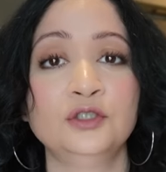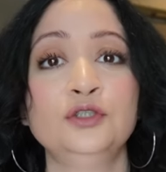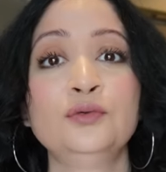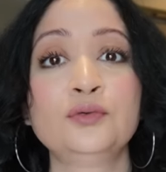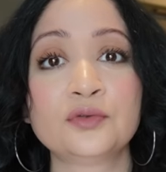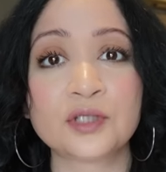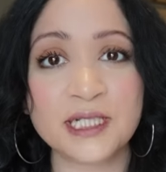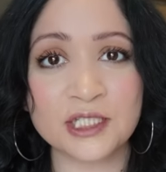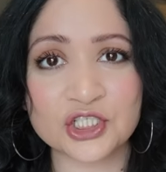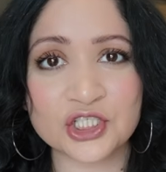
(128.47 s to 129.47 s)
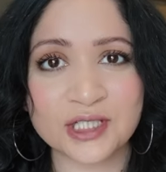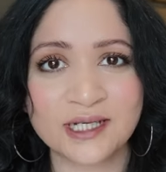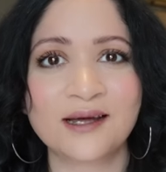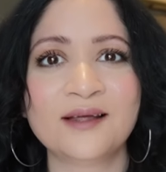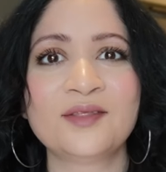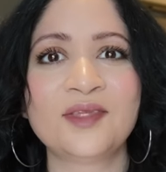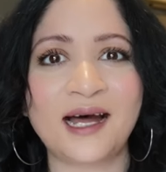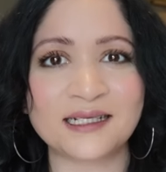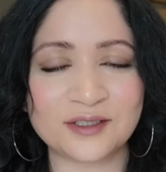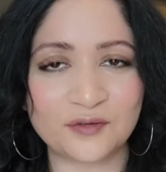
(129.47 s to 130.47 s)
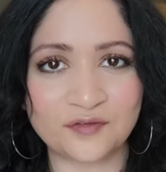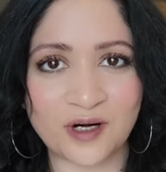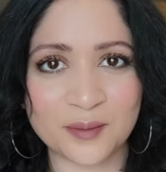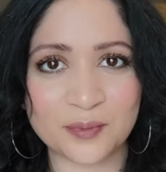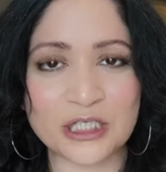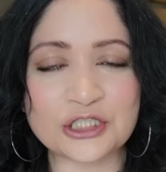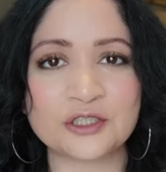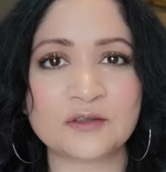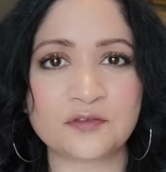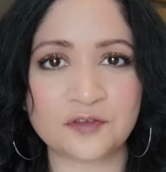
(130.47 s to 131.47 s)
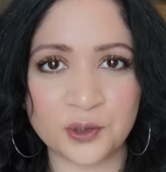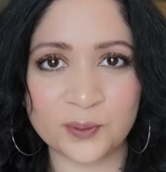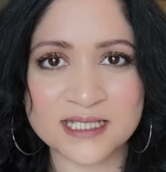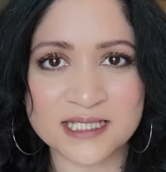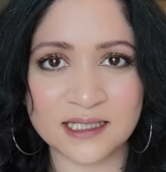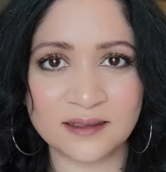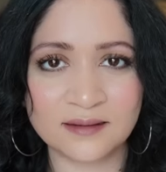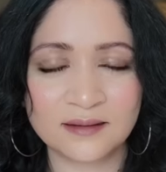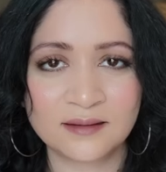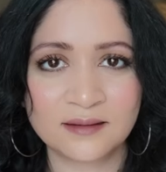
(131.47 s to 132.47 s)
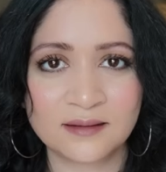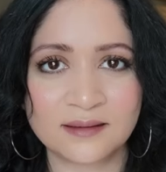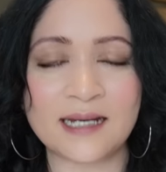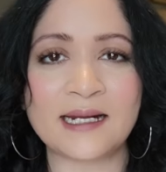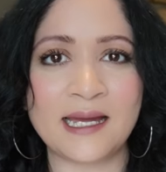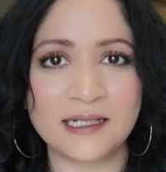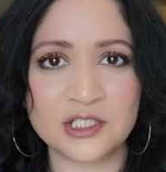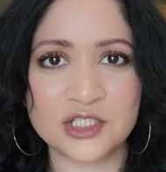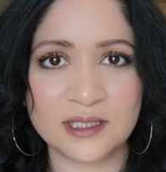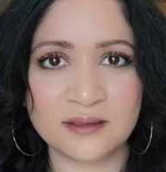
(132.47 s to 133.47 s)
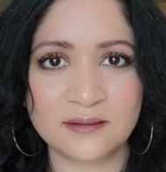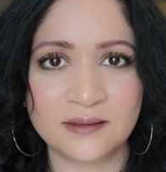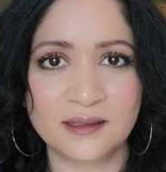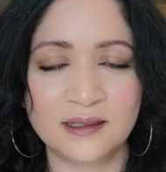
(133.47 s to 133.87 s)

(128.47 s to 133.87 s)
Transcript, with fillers: you reach that vibrational frequency, that energy,